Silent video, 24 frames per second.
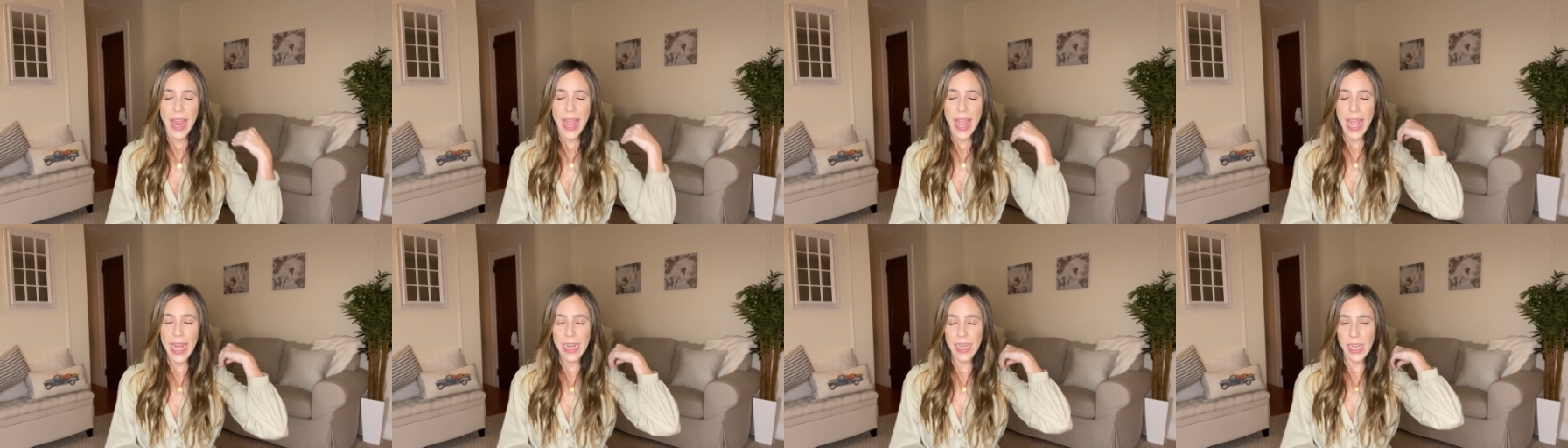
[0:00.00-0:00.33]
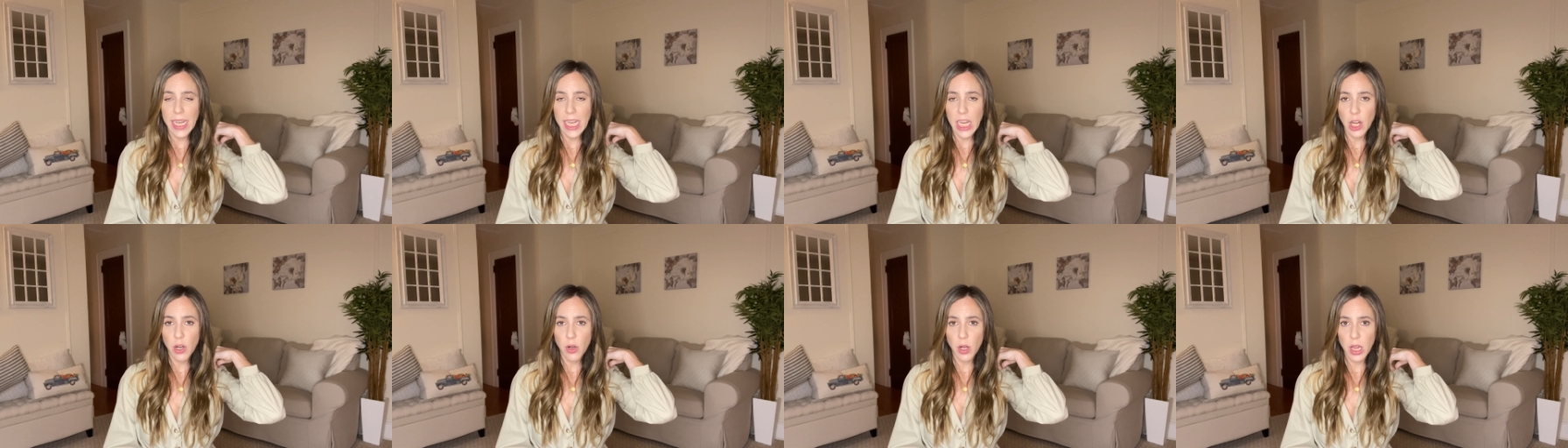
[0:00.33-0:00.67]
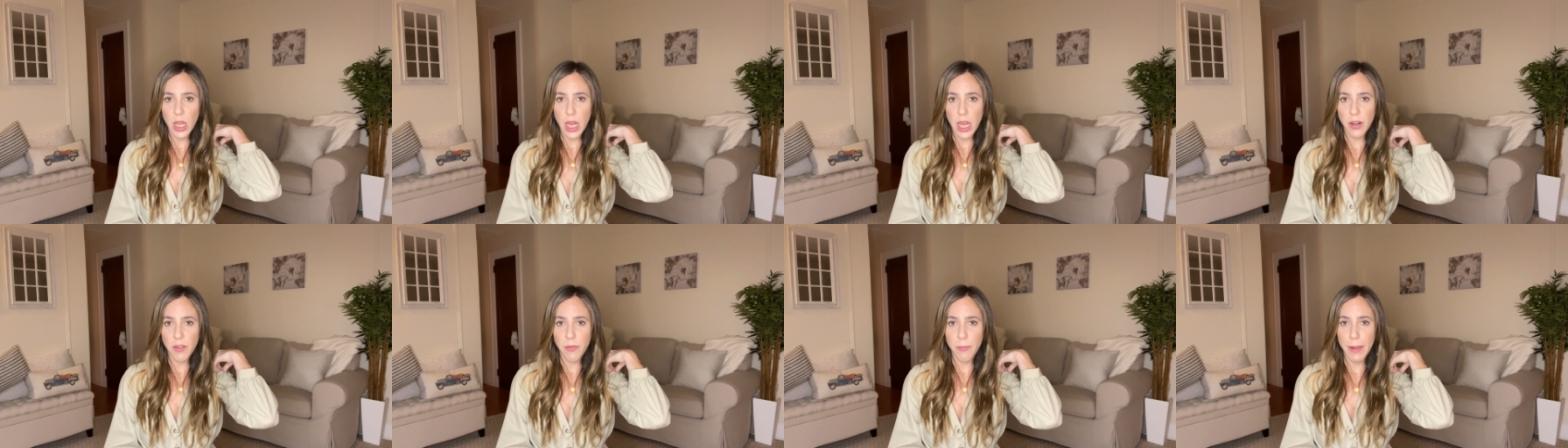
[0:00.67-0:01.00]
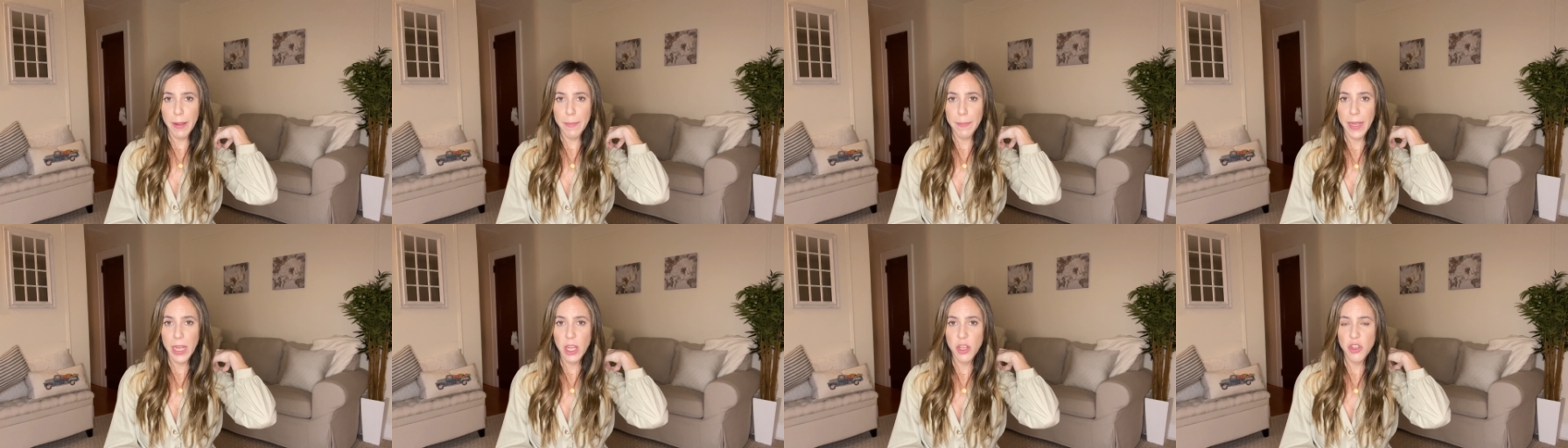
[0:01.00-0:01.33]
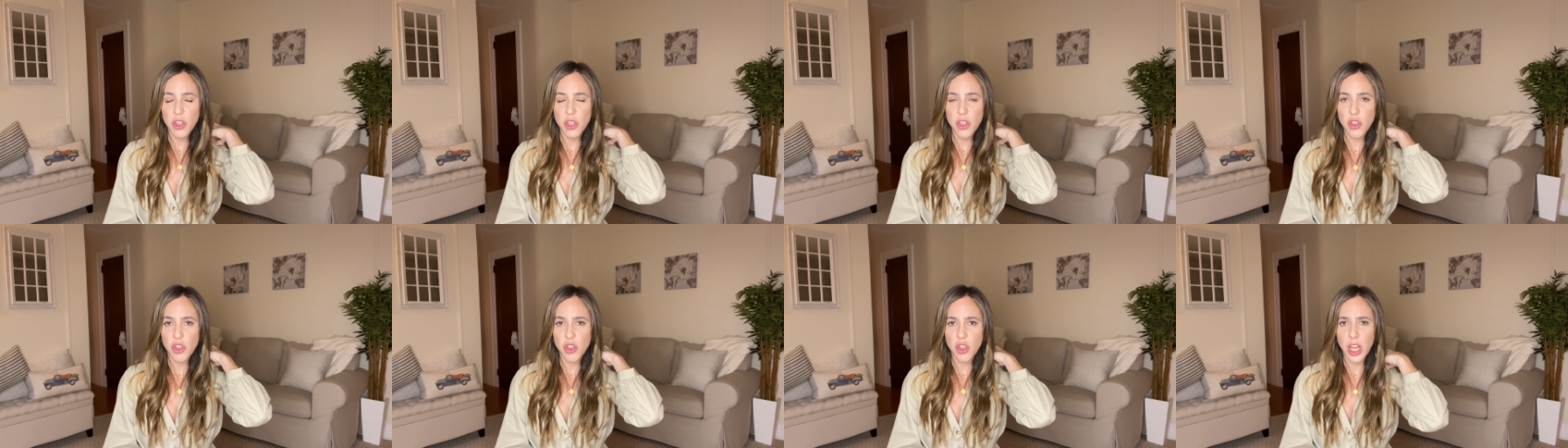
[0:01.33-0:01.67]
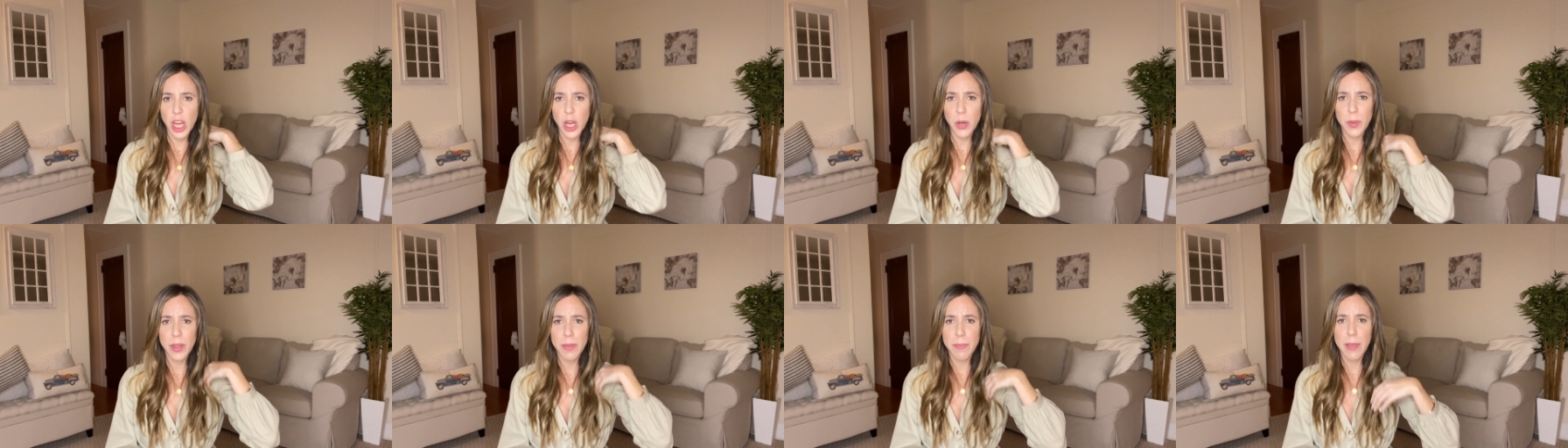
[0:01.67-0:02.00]
And I hear a lot of my patients
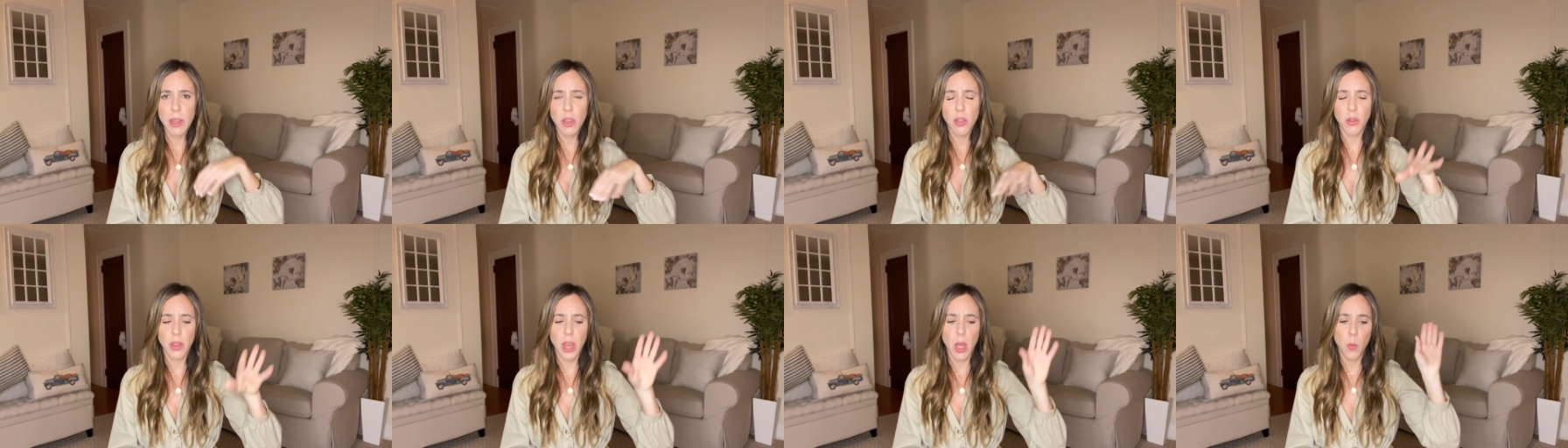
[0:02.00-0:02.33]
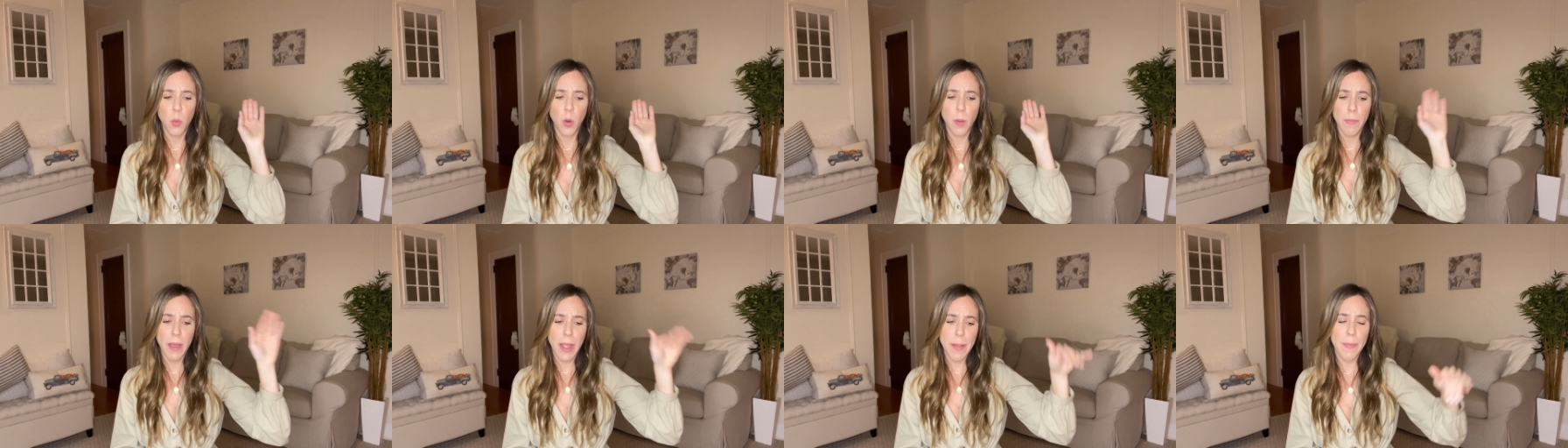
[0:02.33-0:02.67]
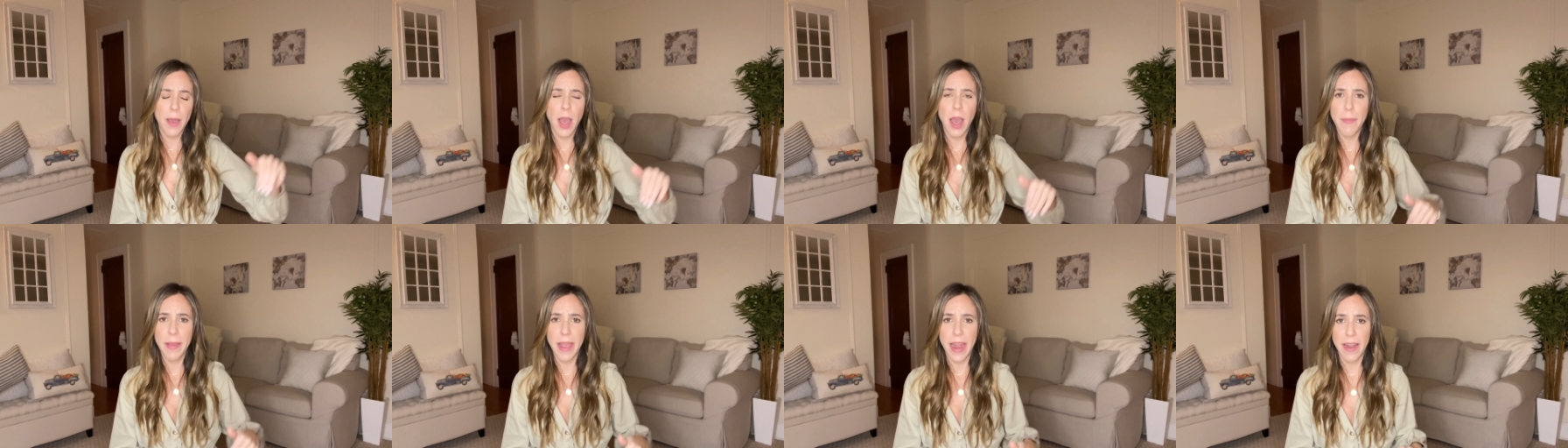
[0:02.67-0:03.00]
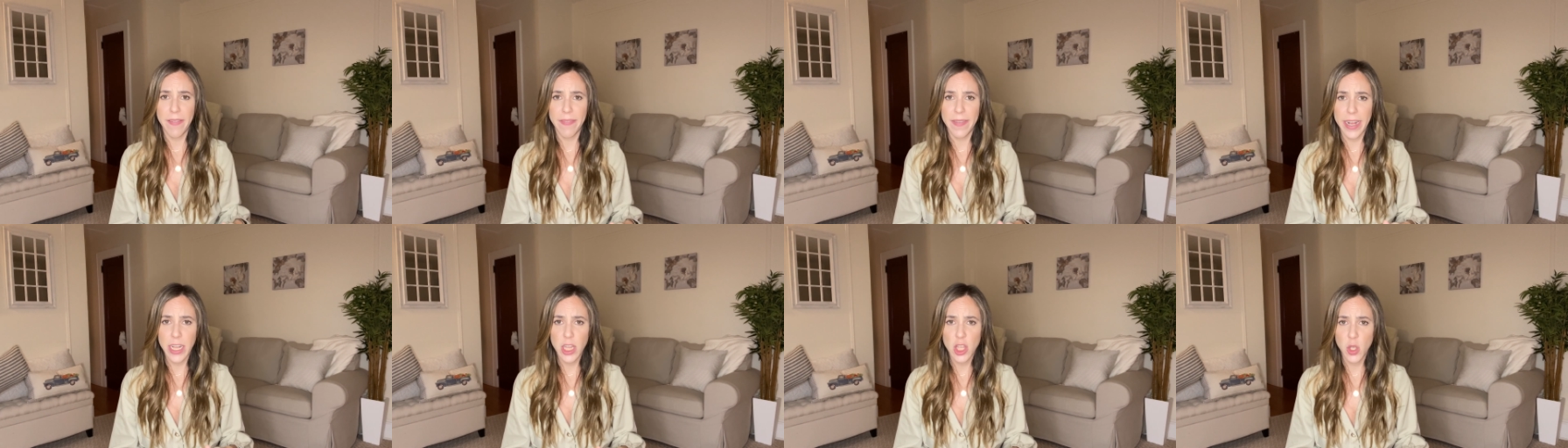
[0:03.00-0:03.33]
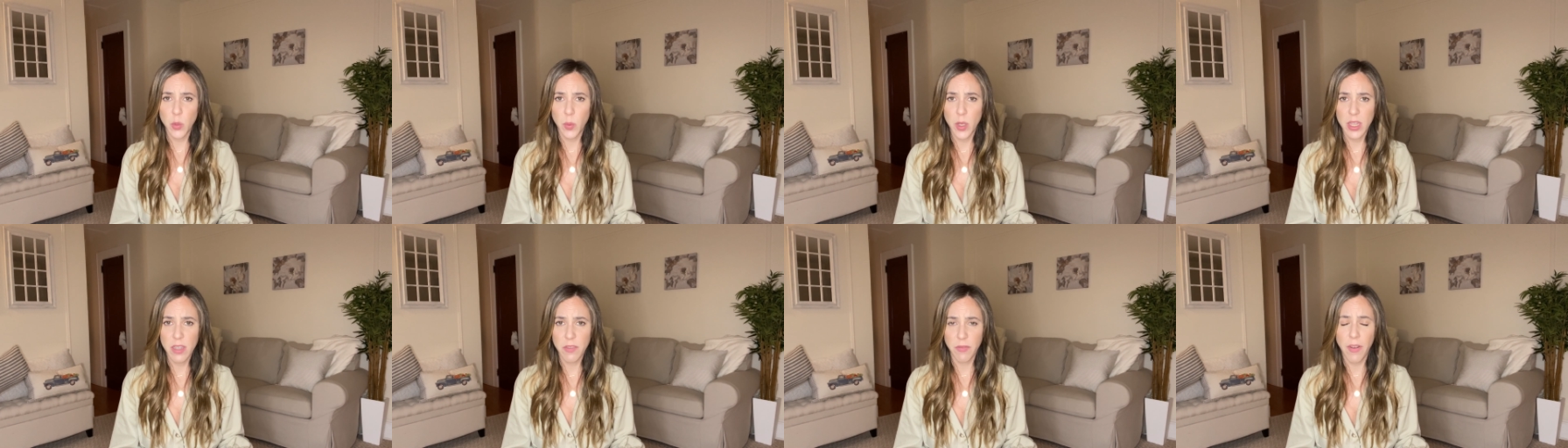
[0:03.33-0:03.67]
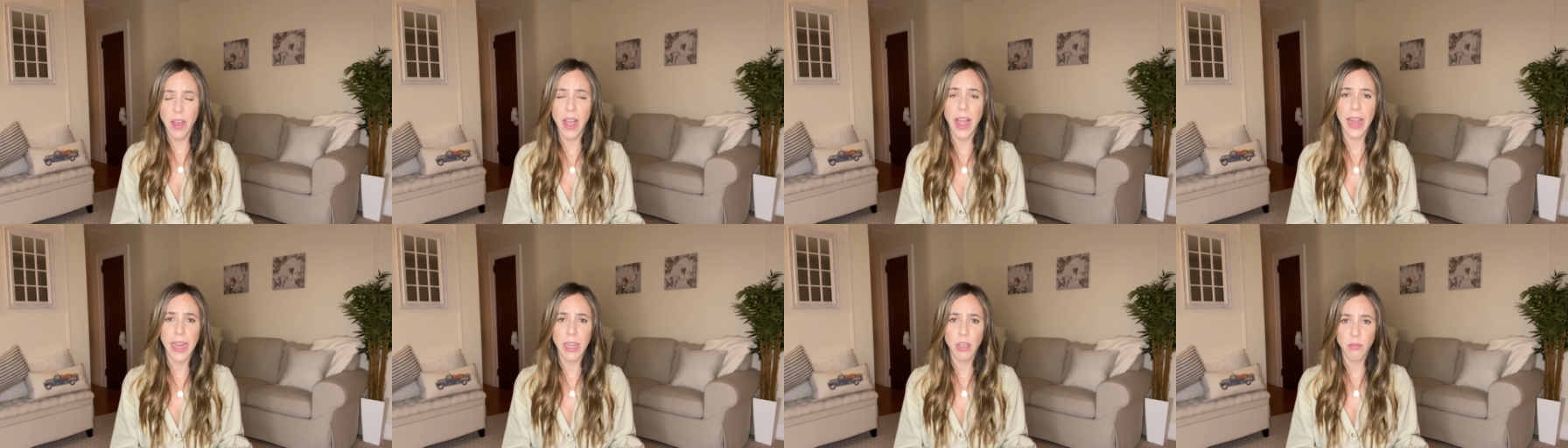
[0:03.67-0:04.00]
share with me, they're like, well, my mom had that, so it's
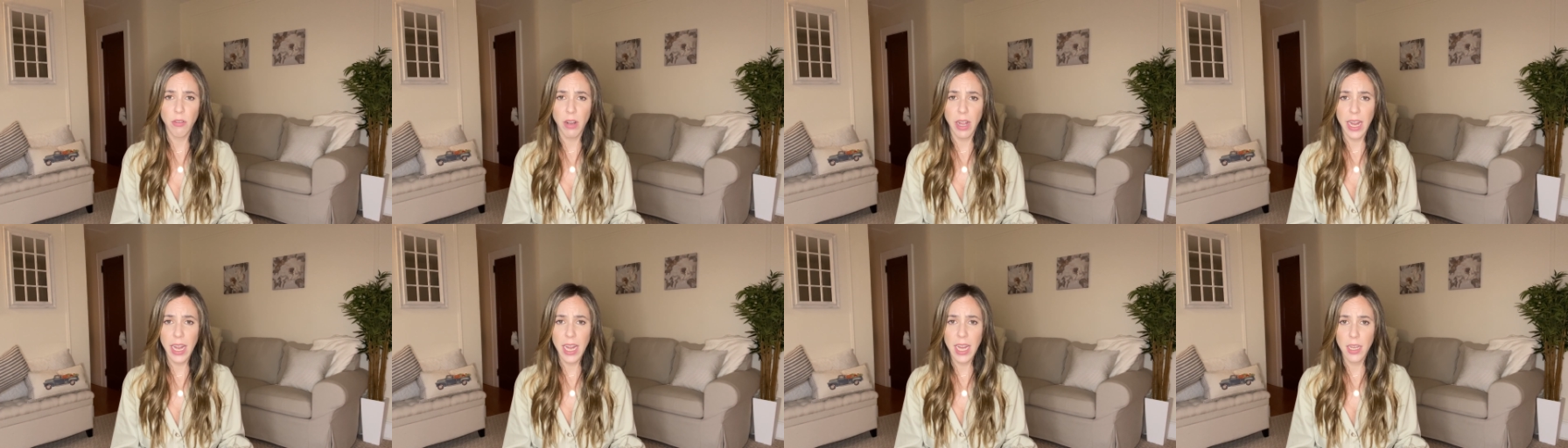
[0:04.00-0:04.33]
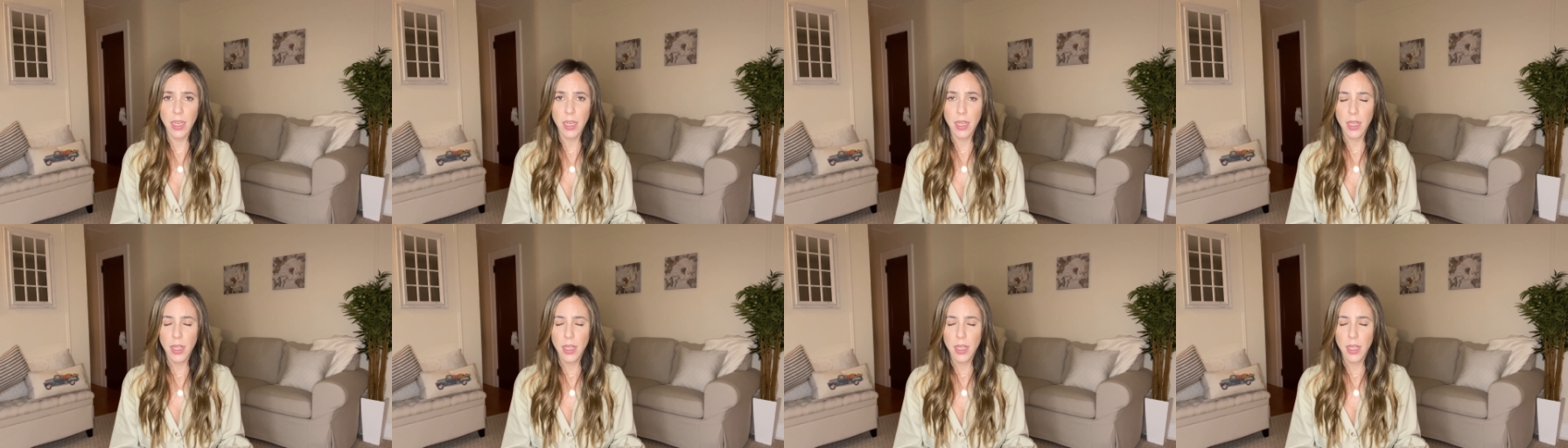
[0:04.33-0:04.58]
fine, right?